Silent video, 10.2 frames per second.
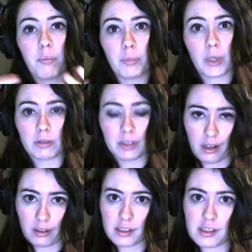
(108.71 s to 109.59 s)
But
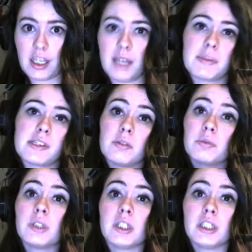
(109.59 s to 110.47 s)
regardless, the game is still
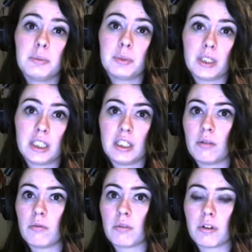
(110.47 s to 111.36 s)
really pretty.
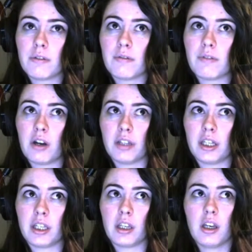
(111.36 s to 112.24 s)
The world felt
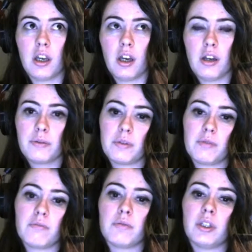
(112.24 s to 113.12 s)
like
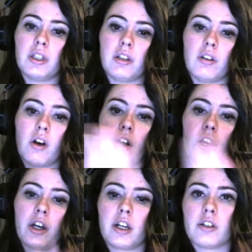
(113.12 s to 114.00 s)
really
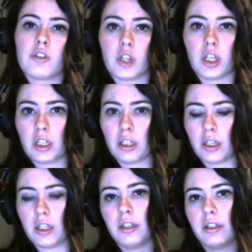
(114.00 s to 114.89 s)
large, and
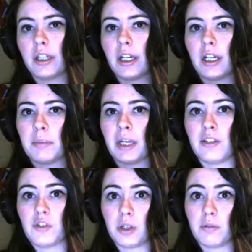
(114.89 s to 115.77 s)
I
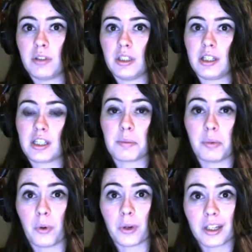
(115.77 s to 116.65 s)
enjoyed really
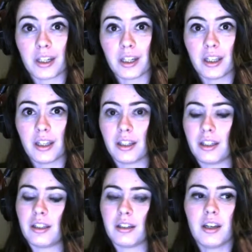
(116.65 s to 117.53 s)
exploring it.
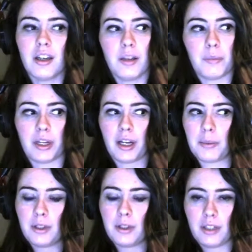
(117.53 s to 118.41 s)
And man, I
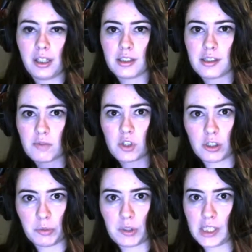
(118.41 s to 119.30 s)
put on like some
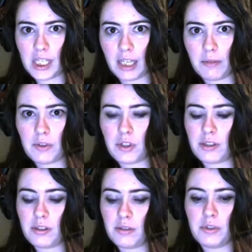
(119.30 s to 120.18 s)
chill music and was
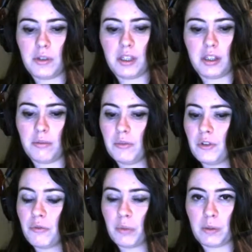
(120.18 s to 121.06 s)
just doing the
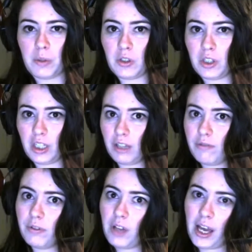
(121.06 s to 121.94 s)
movement where you can like
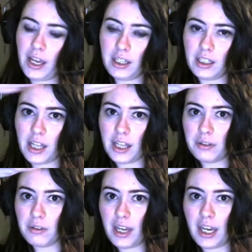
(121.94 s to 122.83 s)
fly and
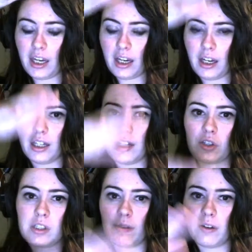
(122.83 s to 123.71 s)
glide through air, and it
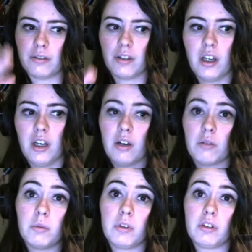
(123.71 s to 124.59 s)
just felt
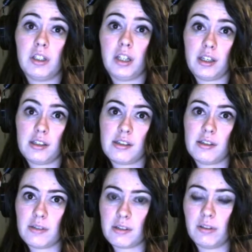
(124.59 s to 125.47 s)
really nice.
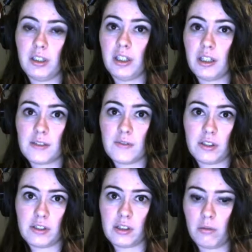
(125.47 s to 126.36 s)
It was a really nice
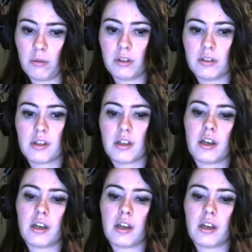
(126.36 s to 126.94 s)
feel to the world.